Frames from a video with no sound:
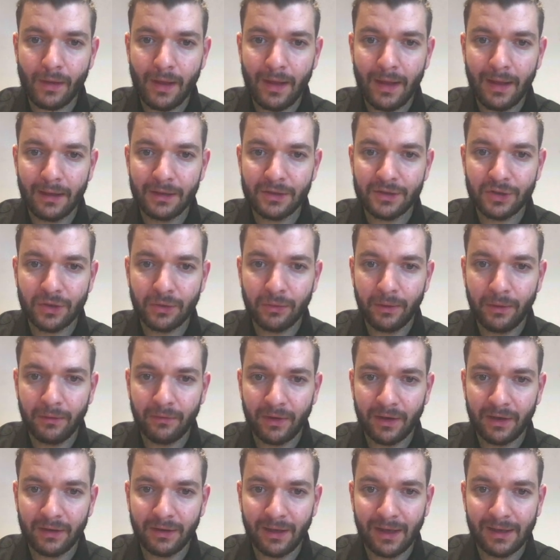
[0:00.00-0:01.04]
And so we've
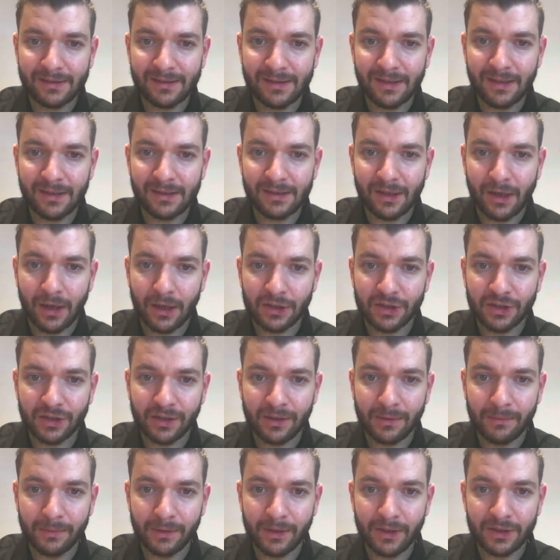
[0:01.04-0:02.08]
analyzed this auction
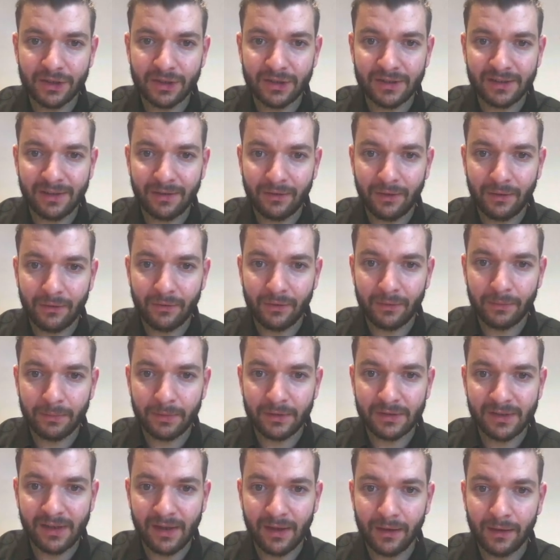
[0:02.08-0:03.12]
competition, seventy
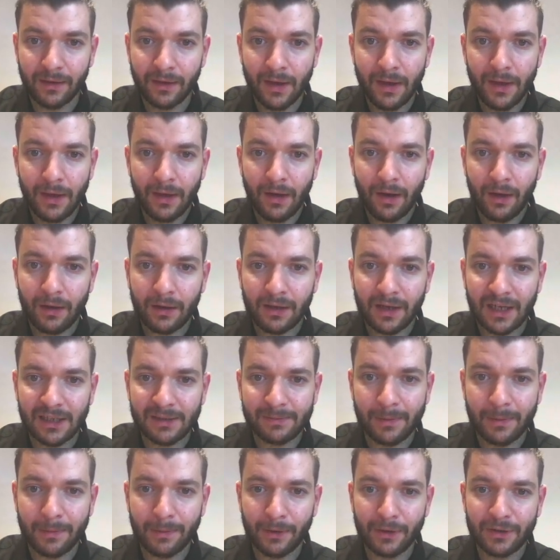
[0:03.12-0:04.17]
percent,
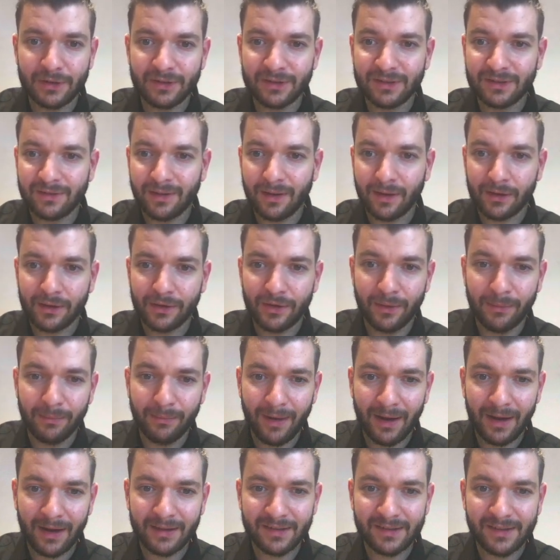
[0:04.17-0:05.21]
cost per purchase like
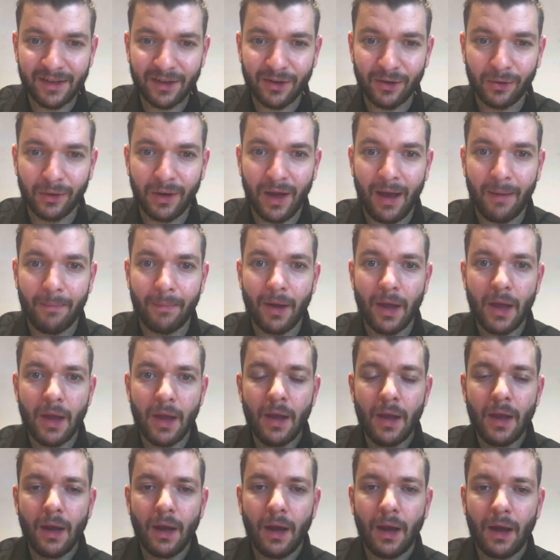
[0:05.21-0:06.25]
tremendously gone up.
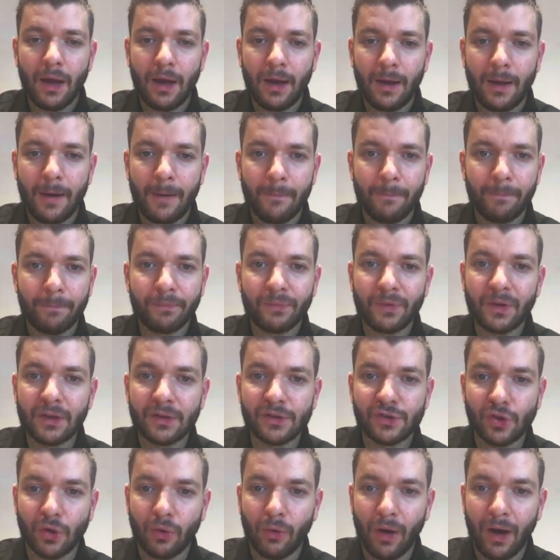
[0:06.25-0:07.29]
Um,
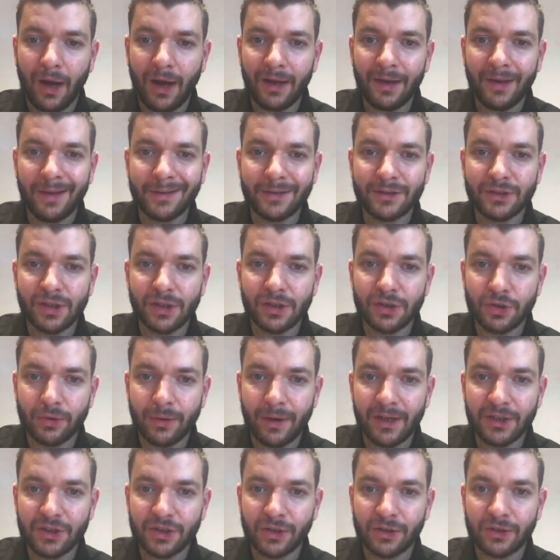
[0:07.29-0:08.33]
so audience
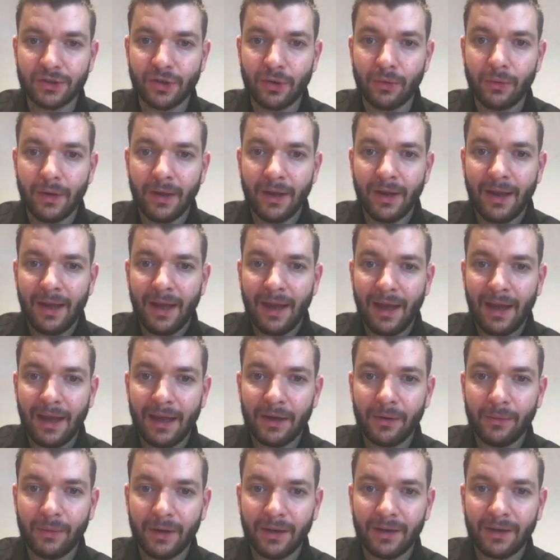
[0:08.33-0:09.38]
saturation. So
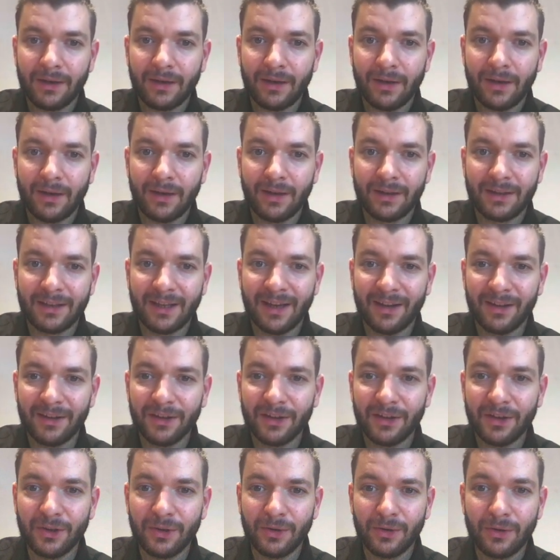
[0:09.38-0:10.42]
anyone uh,
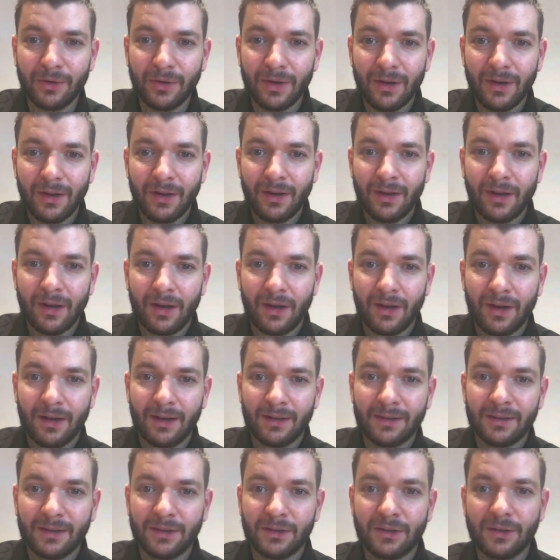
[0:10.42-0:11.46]
telling you
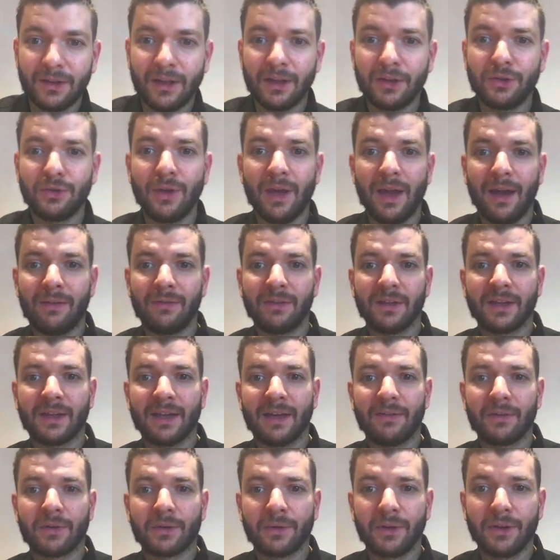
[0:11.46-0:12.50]
Uh, that that you have like
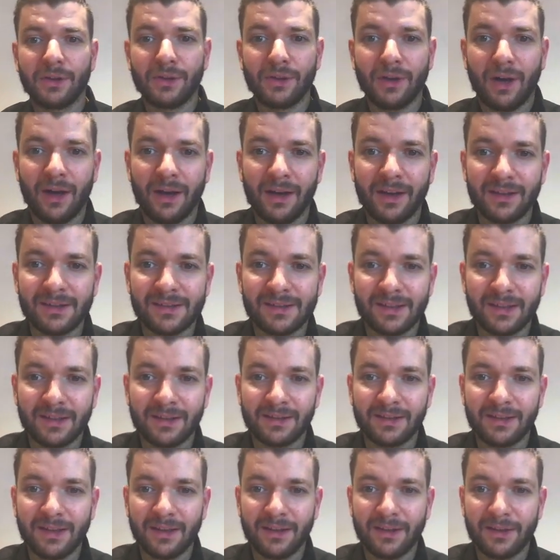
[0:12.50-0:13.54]
evergreen audience
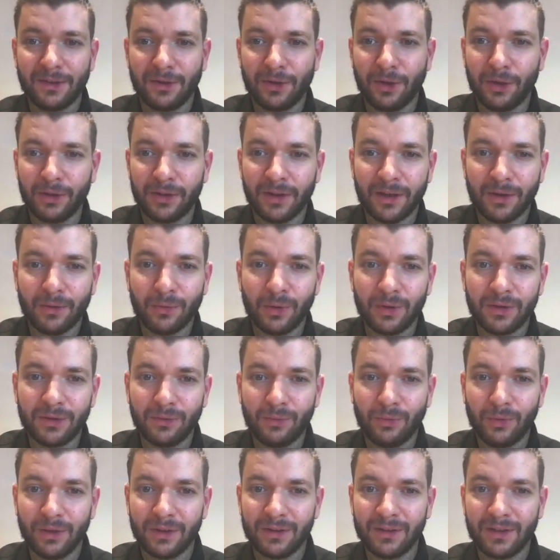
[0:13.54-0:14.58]
that they don't know like what
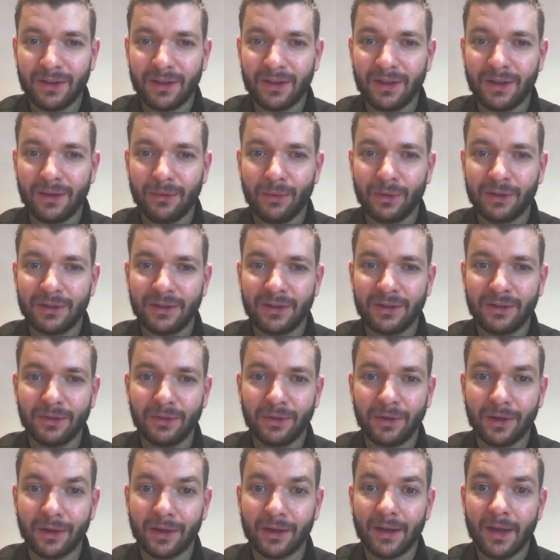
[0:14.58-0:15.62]
what they're what they're
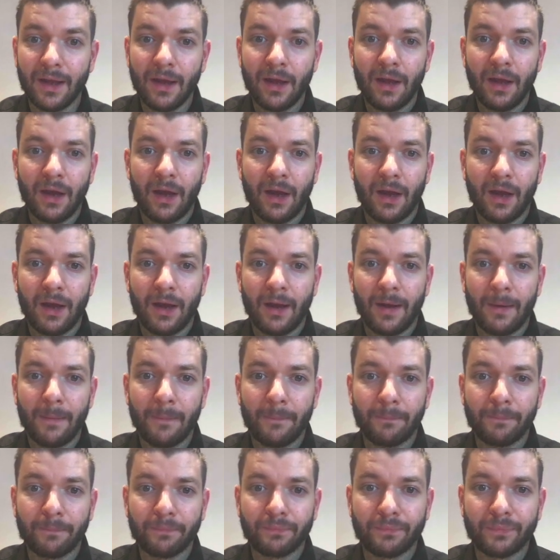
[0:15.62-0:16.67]
doing,
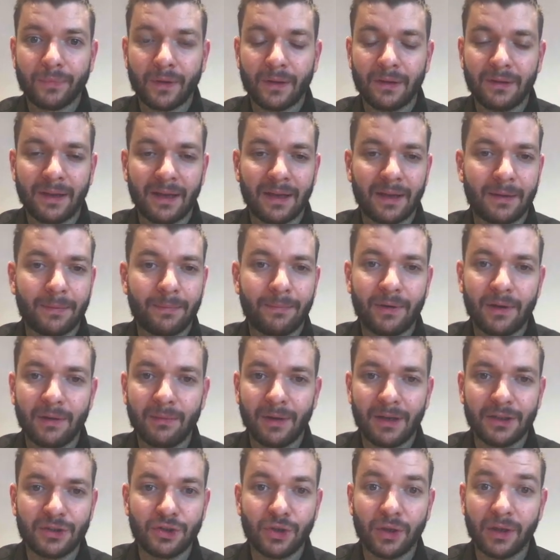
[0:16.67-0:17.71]
um, like pretty
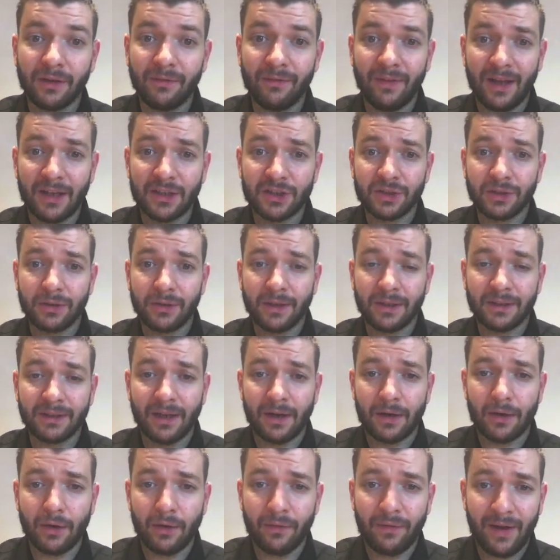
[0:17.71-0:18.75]
much you can eventually like
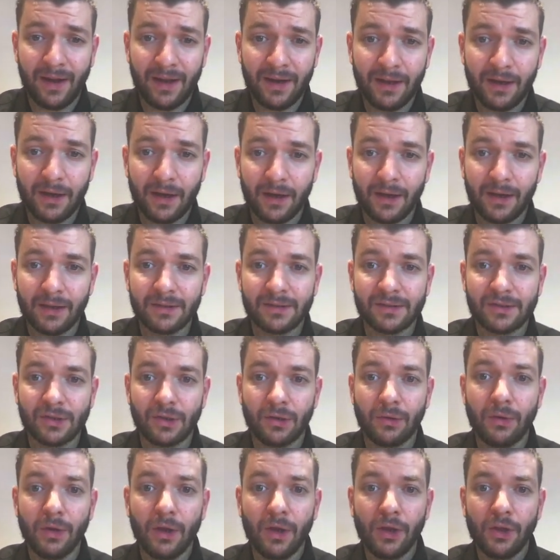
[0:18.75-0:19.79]
tire off any audience.
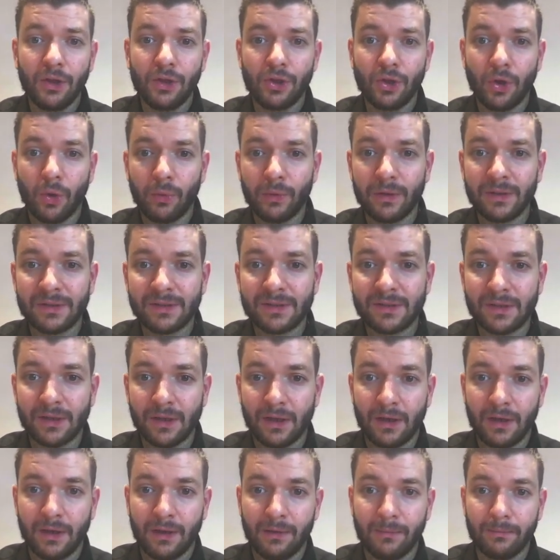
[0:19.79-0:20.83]
So you always
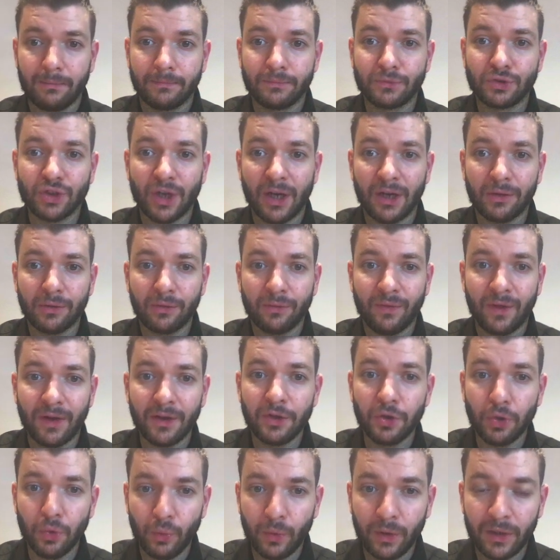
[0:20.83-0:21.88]
um, try to find
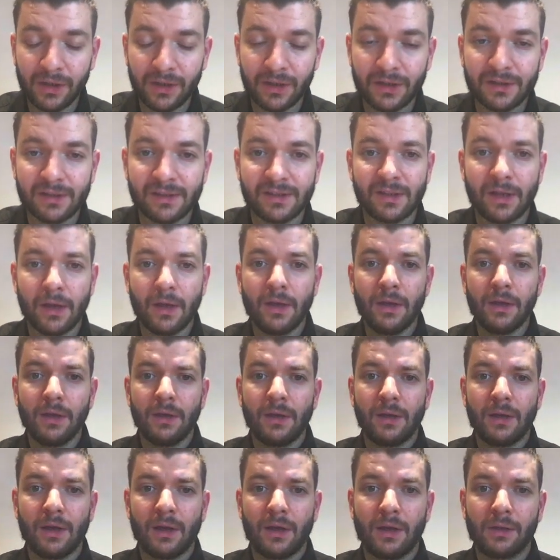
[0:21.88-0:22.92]
new winners
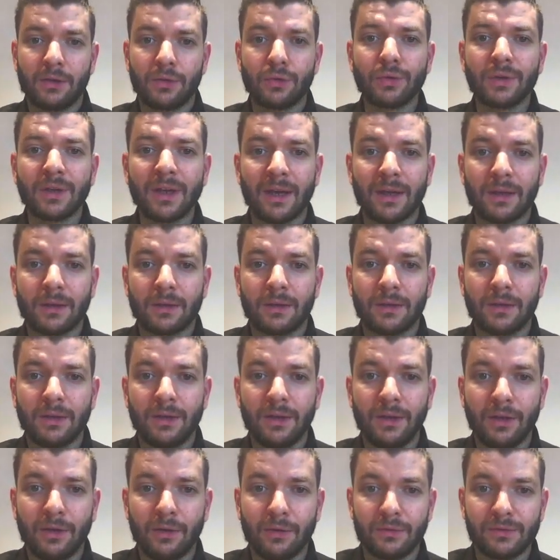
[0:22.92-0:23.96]
uh, to get,
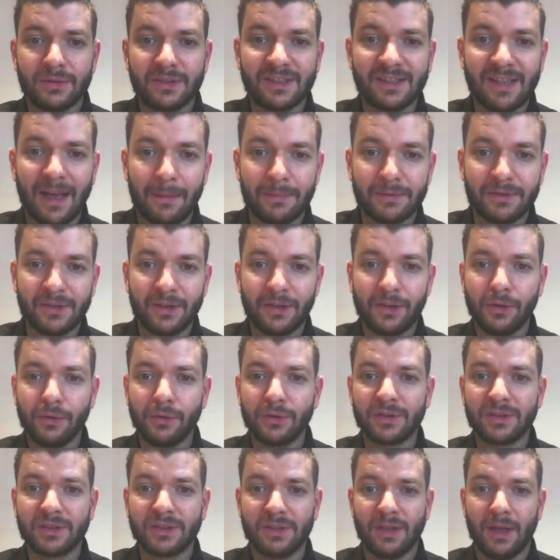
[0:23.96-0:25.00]
you know,
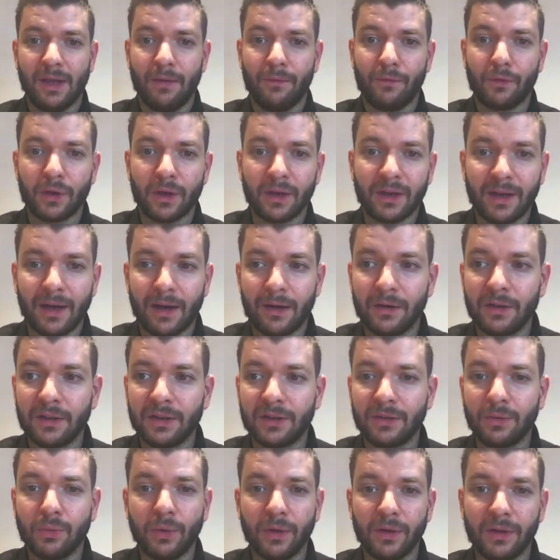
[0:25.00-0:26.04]
substitutes for the
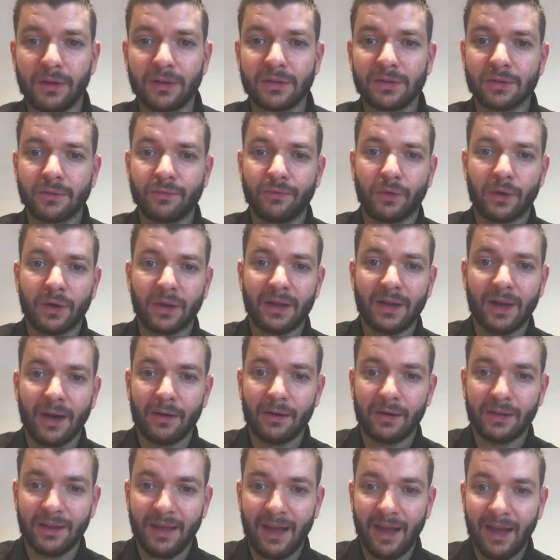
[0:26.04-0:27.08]
current winners for the
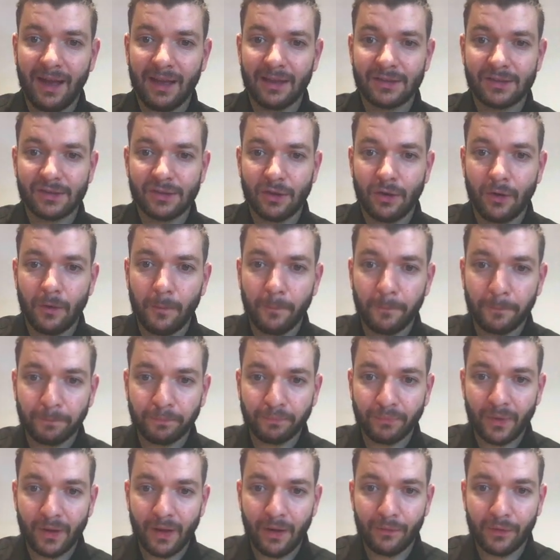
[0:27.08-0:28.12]
current ad. So
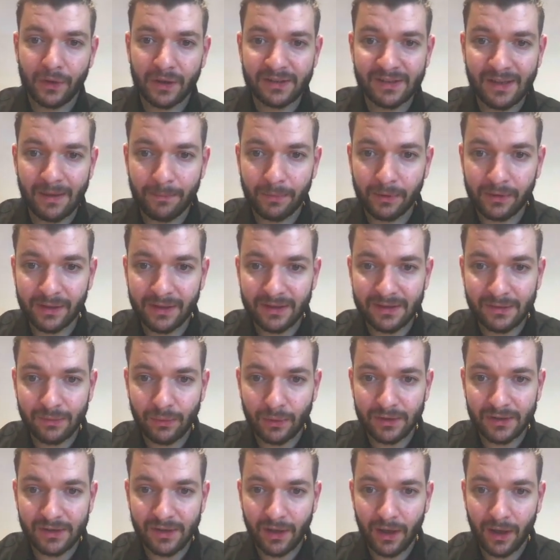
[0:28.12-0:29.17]
for example, this
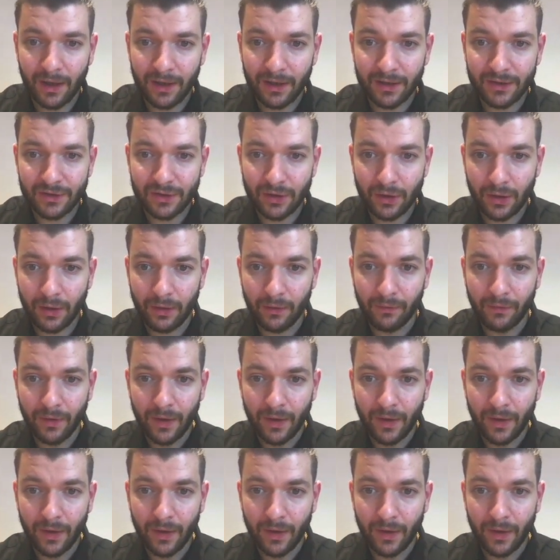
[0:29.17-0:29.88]
was the audience of